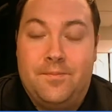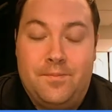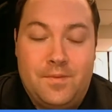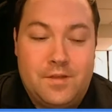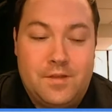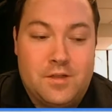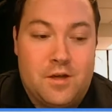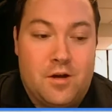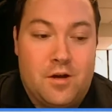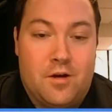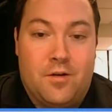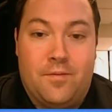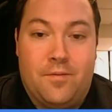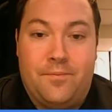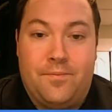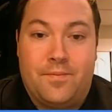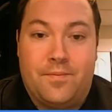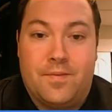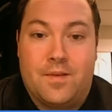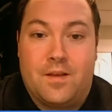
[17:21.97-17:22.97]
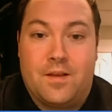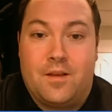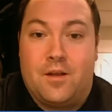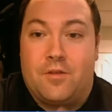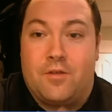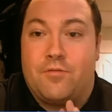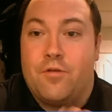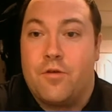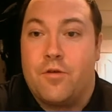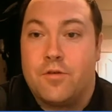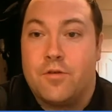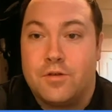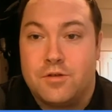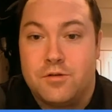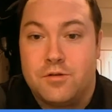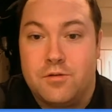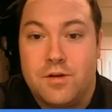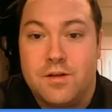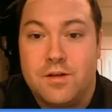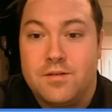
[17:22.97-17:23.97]
So look forward
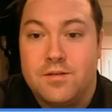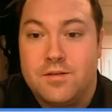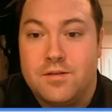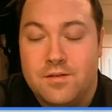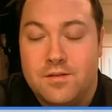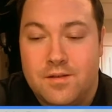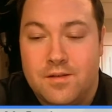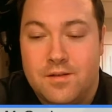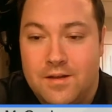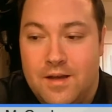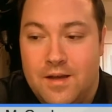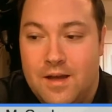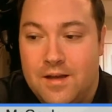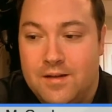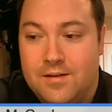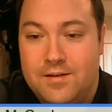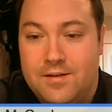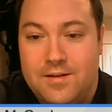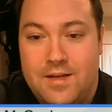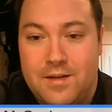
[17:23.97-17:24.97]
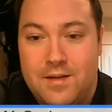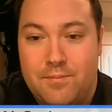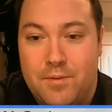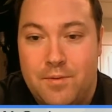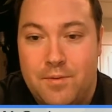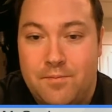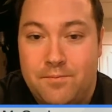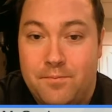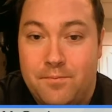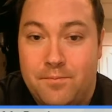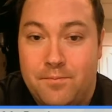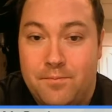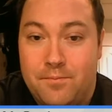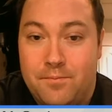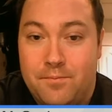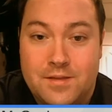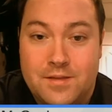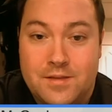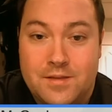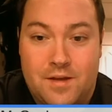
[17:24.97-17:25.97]
to it. Again, keep up.
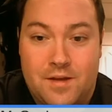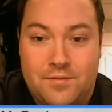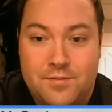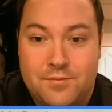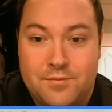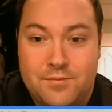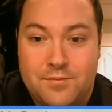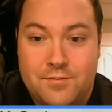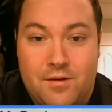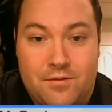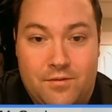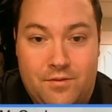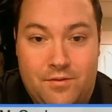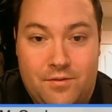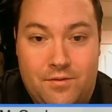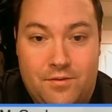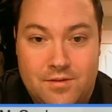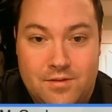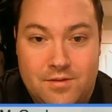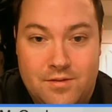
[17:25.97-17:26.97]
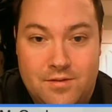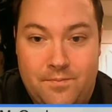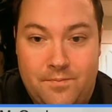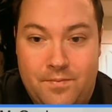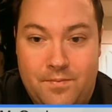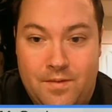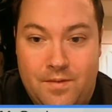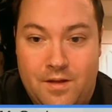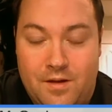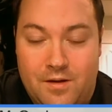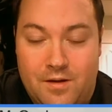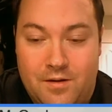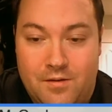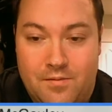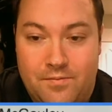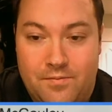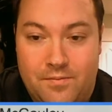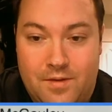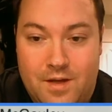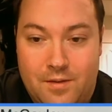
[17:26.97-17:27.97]
Ed's going to have some great reviews up here
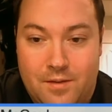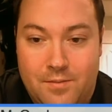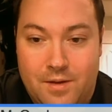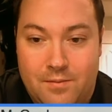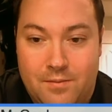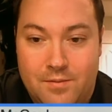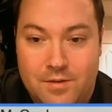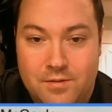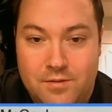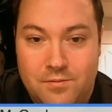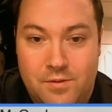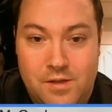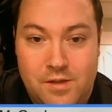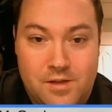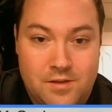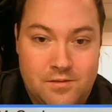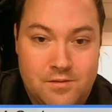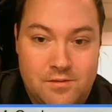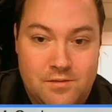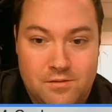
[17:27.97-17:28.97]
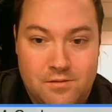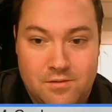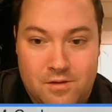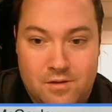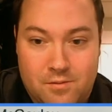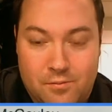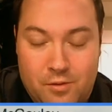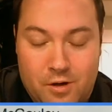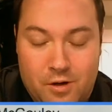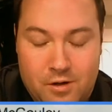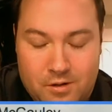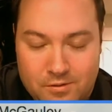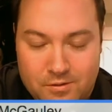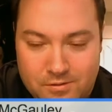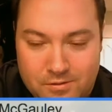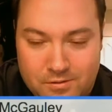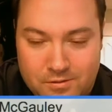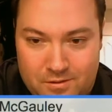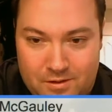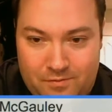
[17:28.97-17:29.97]
coming up this week as soon as our embargoes
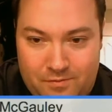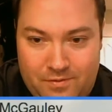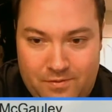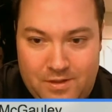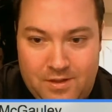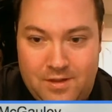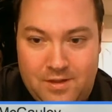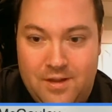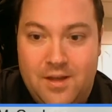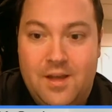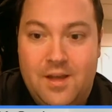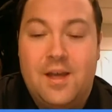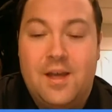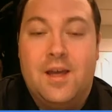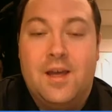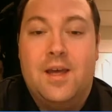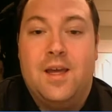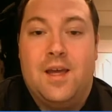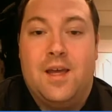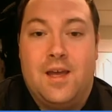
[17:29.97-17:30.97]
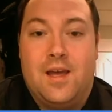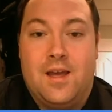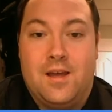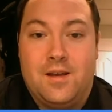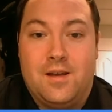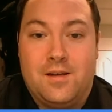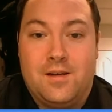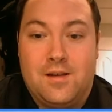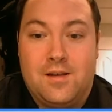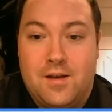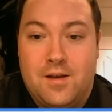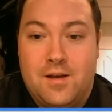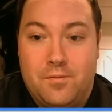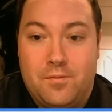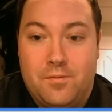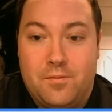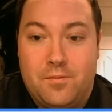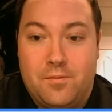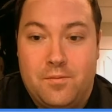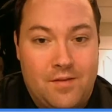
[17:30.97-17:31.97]
are lifted, and
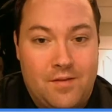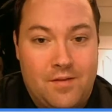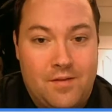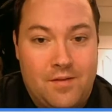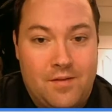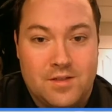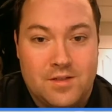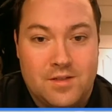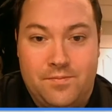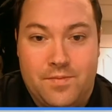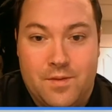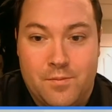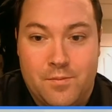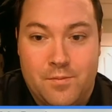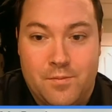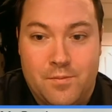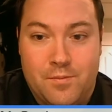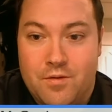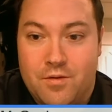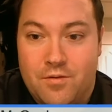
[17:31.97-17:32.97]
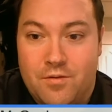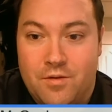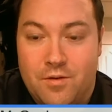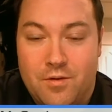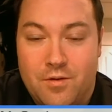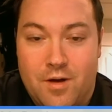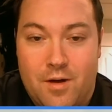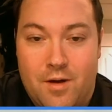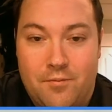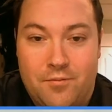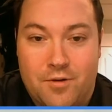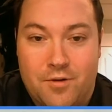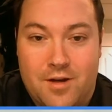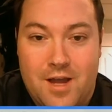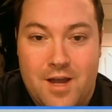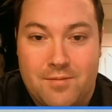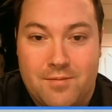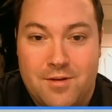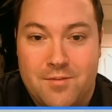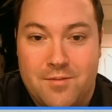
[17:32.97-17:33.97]
we'll have the movie review up for
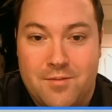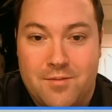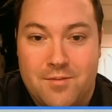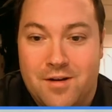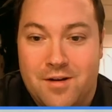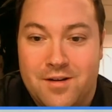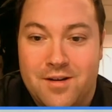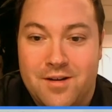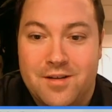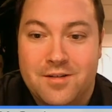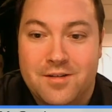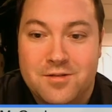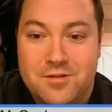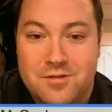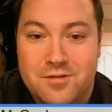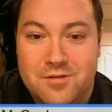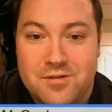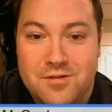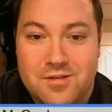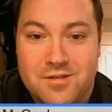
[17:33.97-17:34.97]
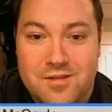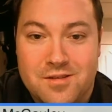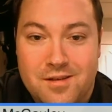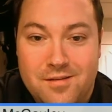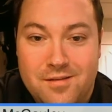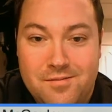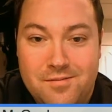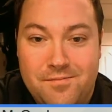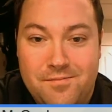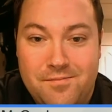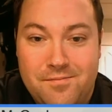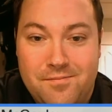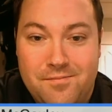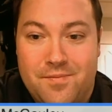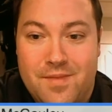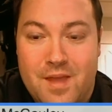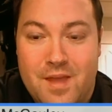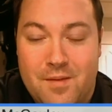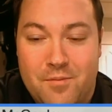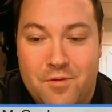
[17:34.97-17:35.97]
Captain America as soon as
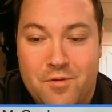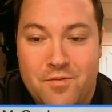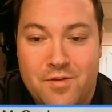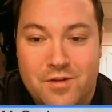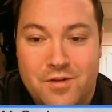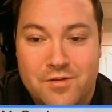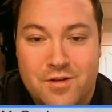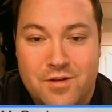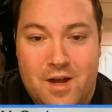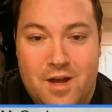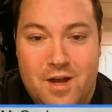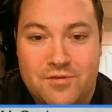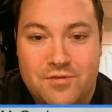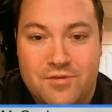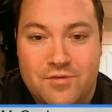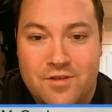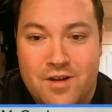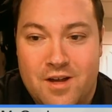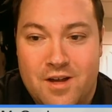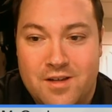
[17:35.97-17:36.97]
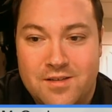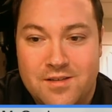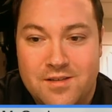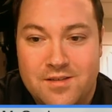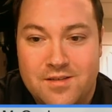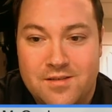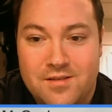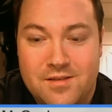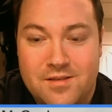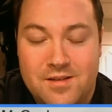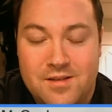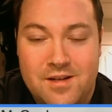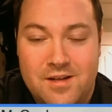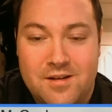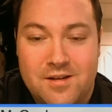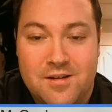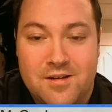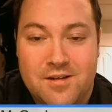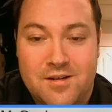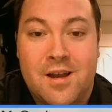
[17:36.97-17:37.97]
that movie drops for us
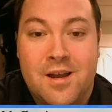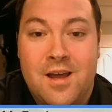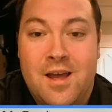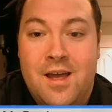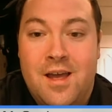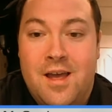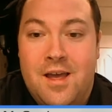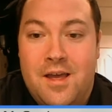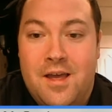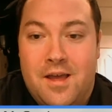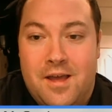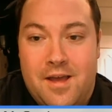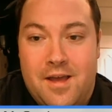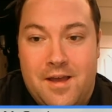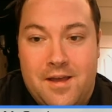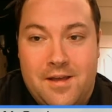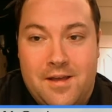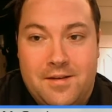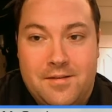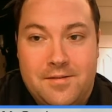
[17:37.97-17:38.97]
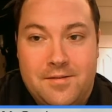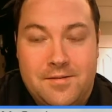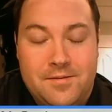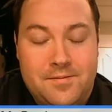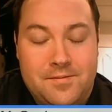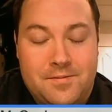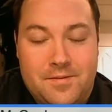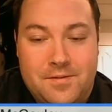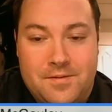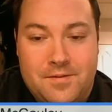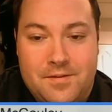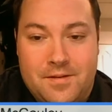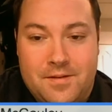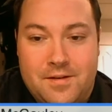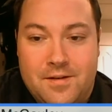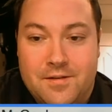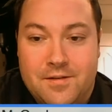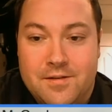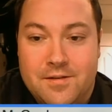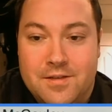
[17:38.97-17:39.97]
here and
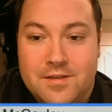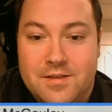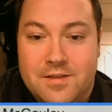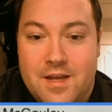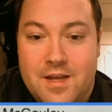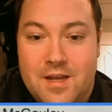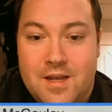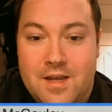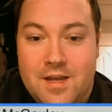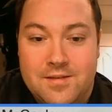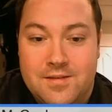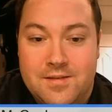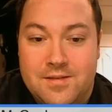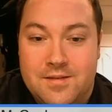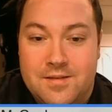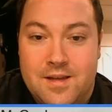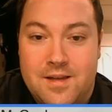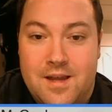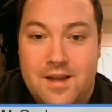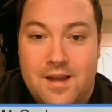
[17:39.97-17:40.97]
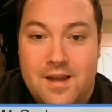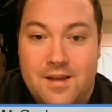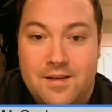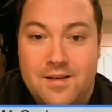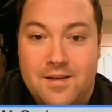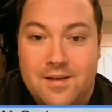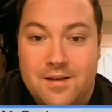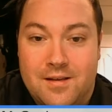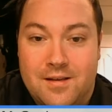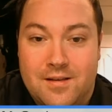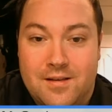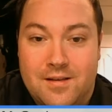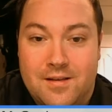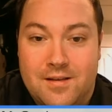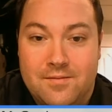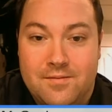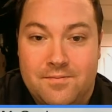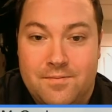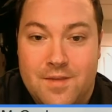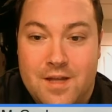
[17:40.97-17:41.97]
here in the States. And
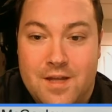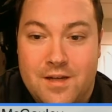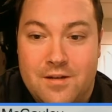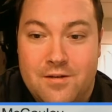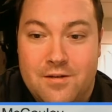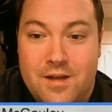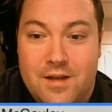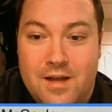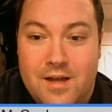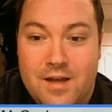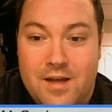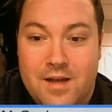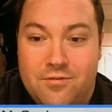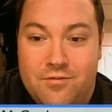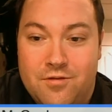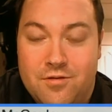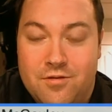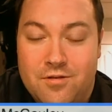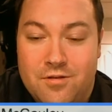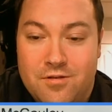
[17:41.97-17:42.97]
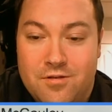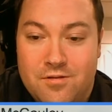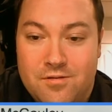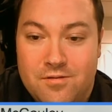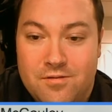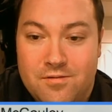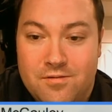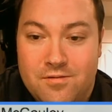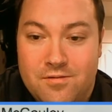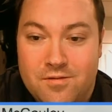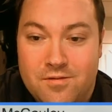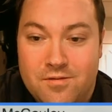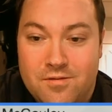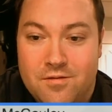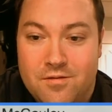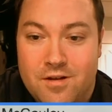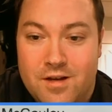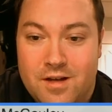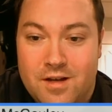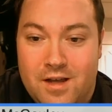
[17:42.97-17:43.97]
thank you guys for another
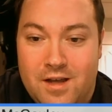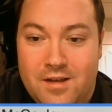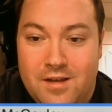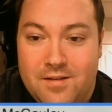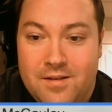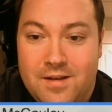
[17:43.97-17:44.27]
great night.